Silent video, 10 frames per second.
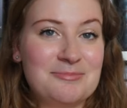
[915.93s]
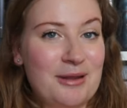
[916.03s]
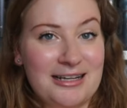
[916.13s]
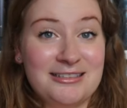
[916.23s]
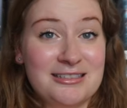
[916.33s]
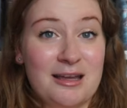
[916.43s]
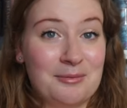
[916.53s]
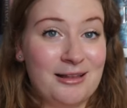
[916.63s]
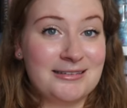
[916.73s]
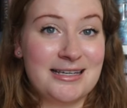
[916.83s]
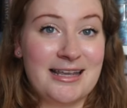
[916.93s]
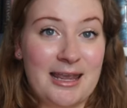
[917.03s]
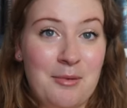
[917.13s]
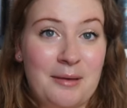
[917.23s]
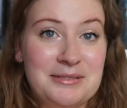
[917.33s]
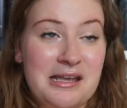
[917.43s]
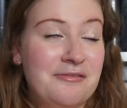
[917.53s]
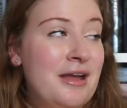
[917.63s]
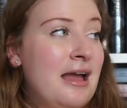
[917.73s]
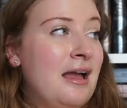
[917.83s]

but I did stop collecting K-pop stuff,